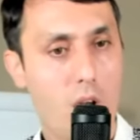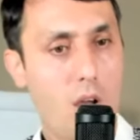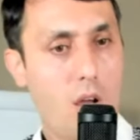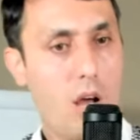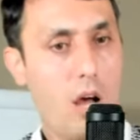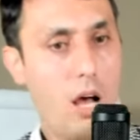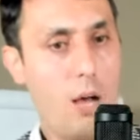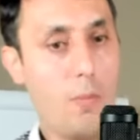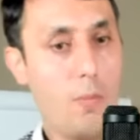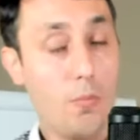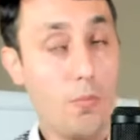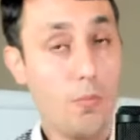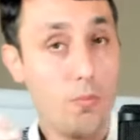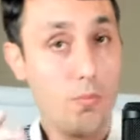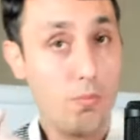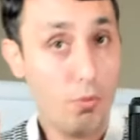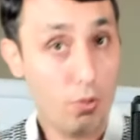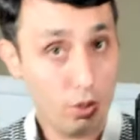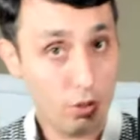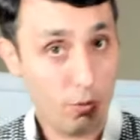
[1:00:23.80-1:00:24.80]
um,
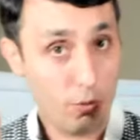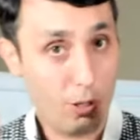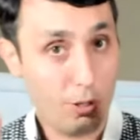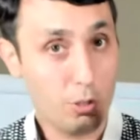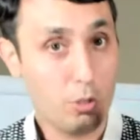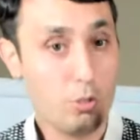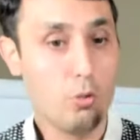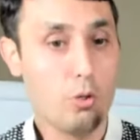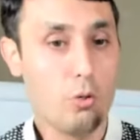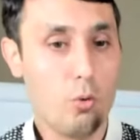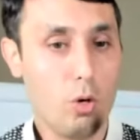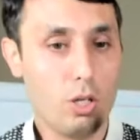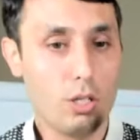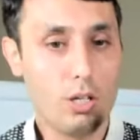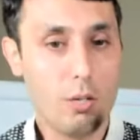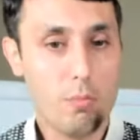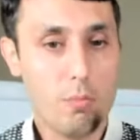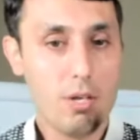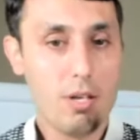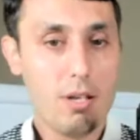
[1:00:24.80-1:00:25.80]
first of all you're
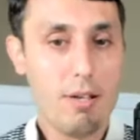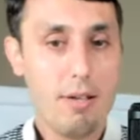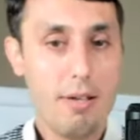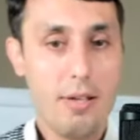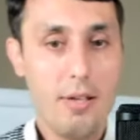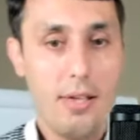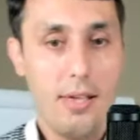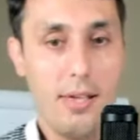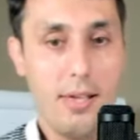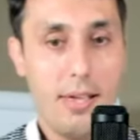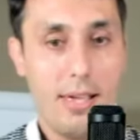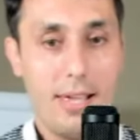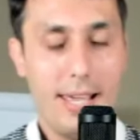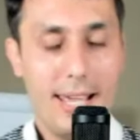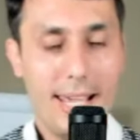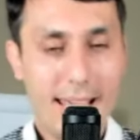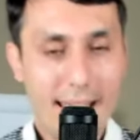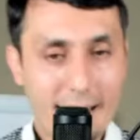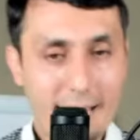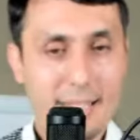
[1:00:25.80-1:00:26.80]
welcome
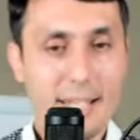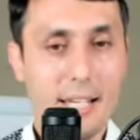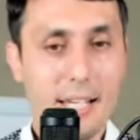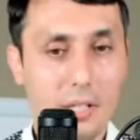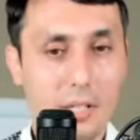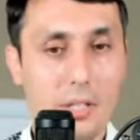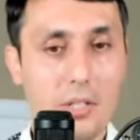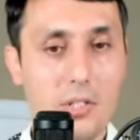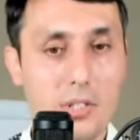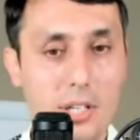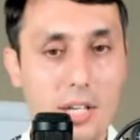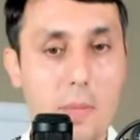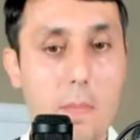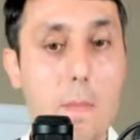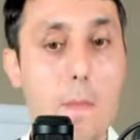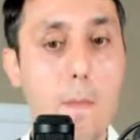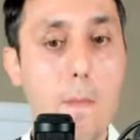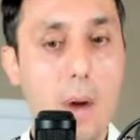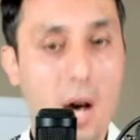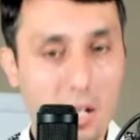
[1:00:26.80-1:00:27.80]
is llc
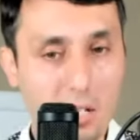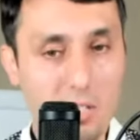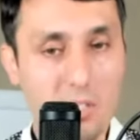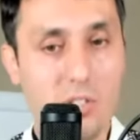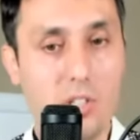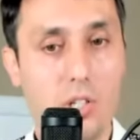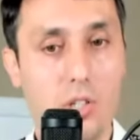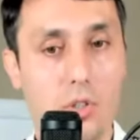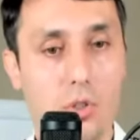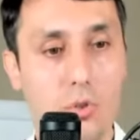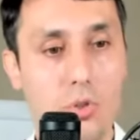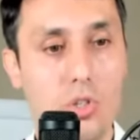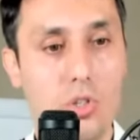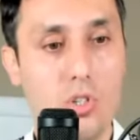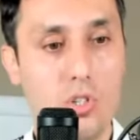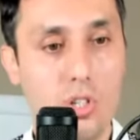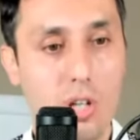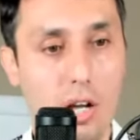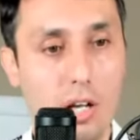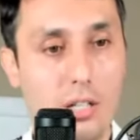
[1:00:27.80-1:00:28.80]
must to
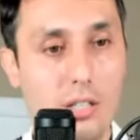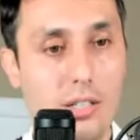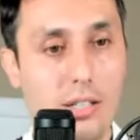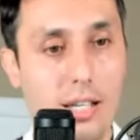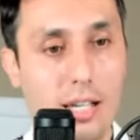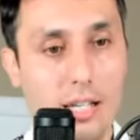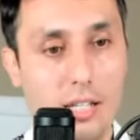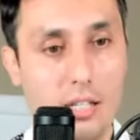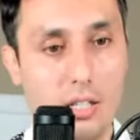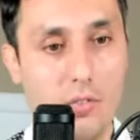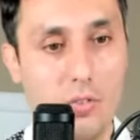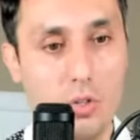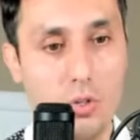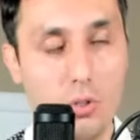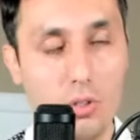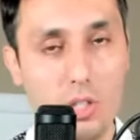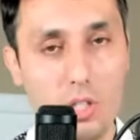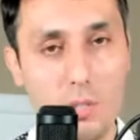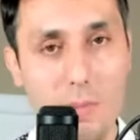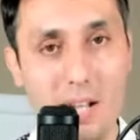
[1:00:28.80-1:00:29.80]
start the
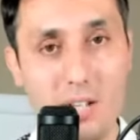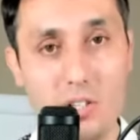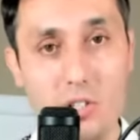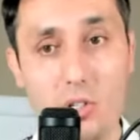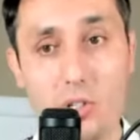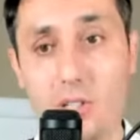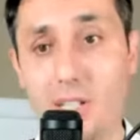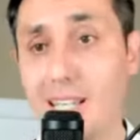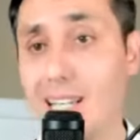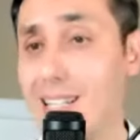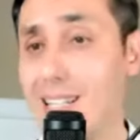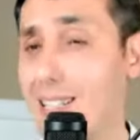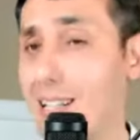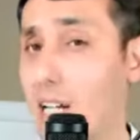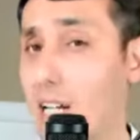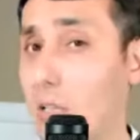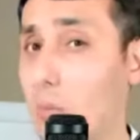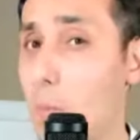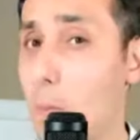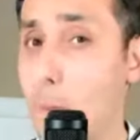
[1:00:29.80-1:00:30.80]
individual dispatcher it's
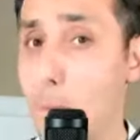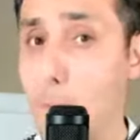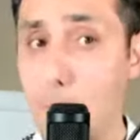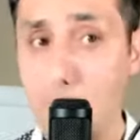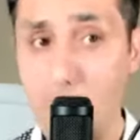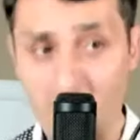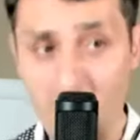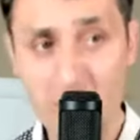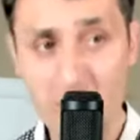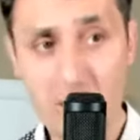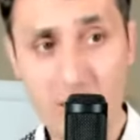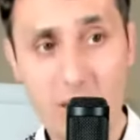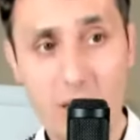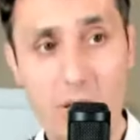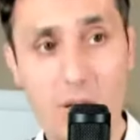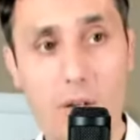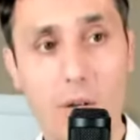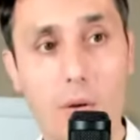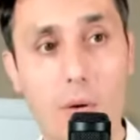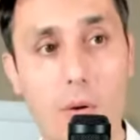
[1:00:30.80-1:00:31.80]
not must
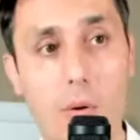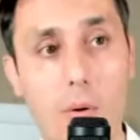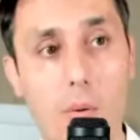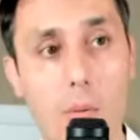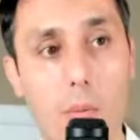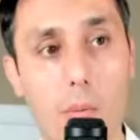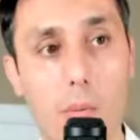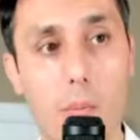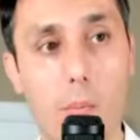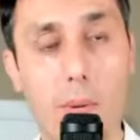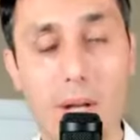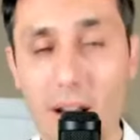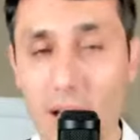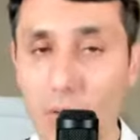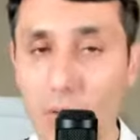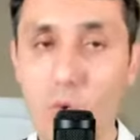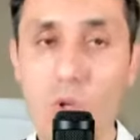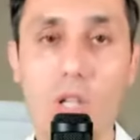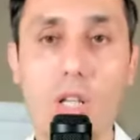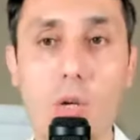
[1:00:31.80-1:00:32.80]
but i
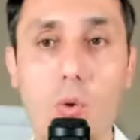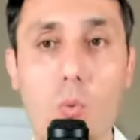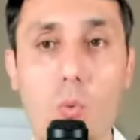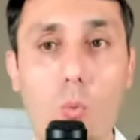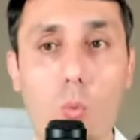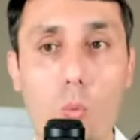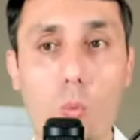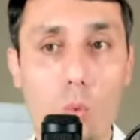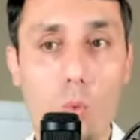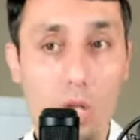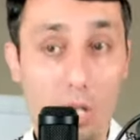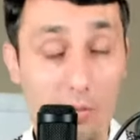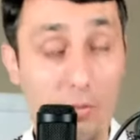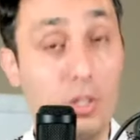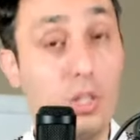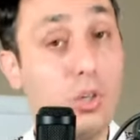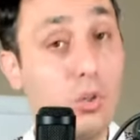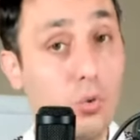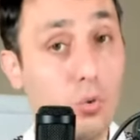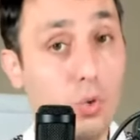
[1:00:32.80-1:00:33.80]
really if
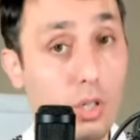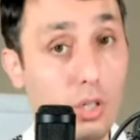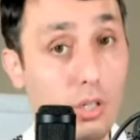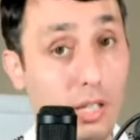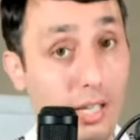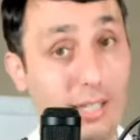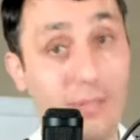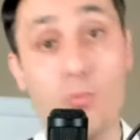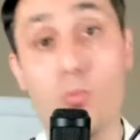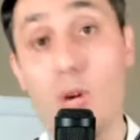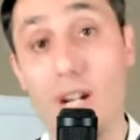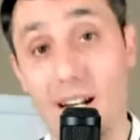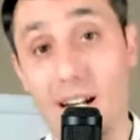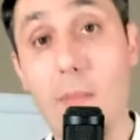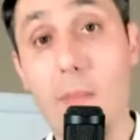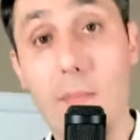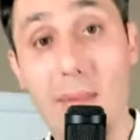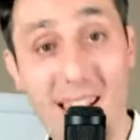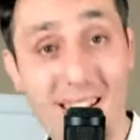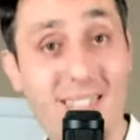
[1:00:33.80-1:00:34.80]
you re- like
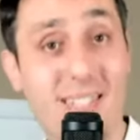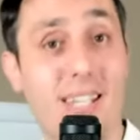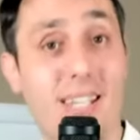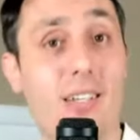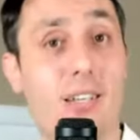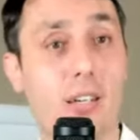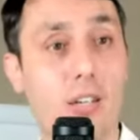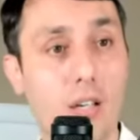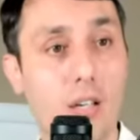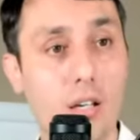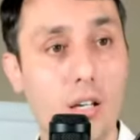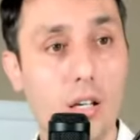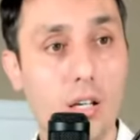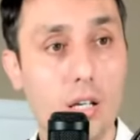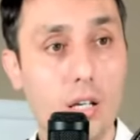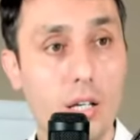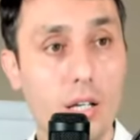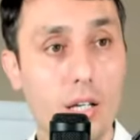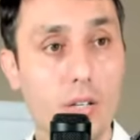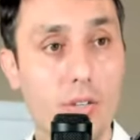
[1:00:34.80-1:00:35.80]
recommend it,
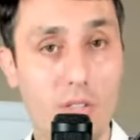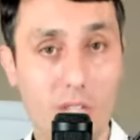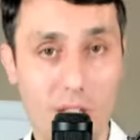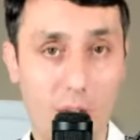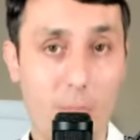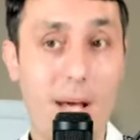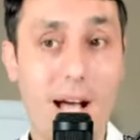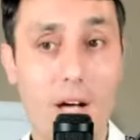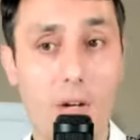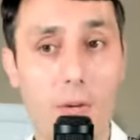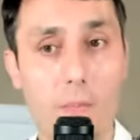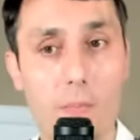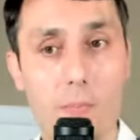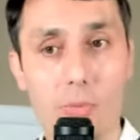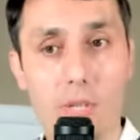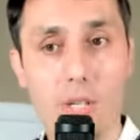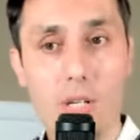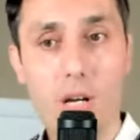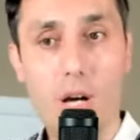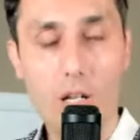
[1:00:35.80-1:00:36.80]
think about.
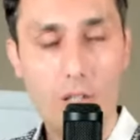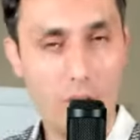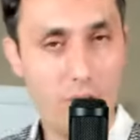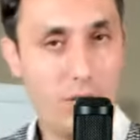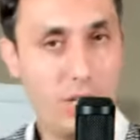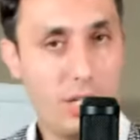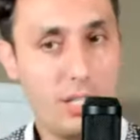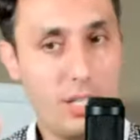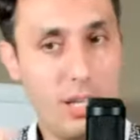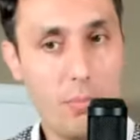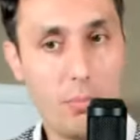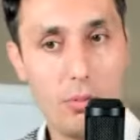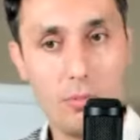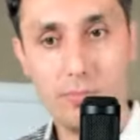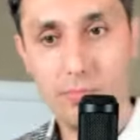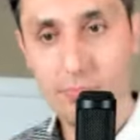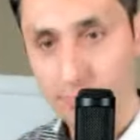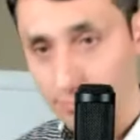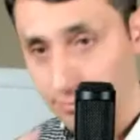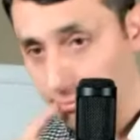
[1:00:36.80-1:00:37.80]
I'll give you an example.
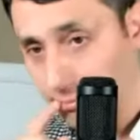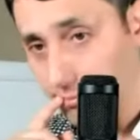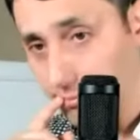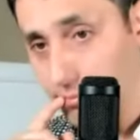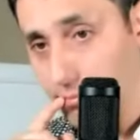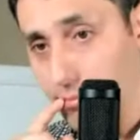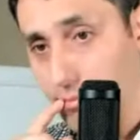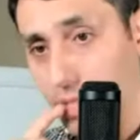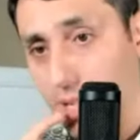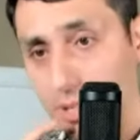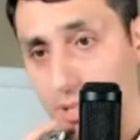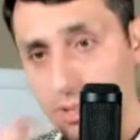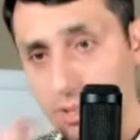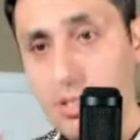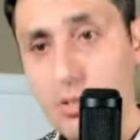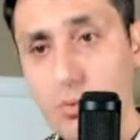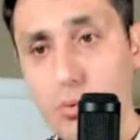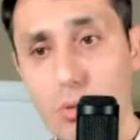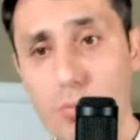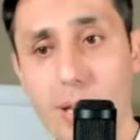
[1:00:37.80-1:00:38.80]
I think
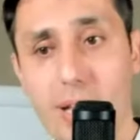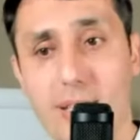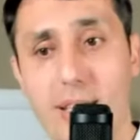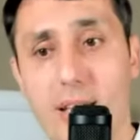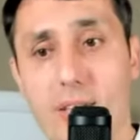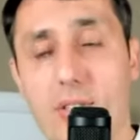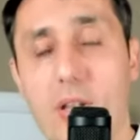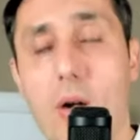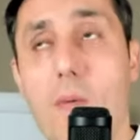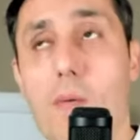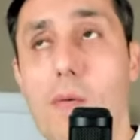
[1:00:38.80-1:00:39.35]
this will make sense.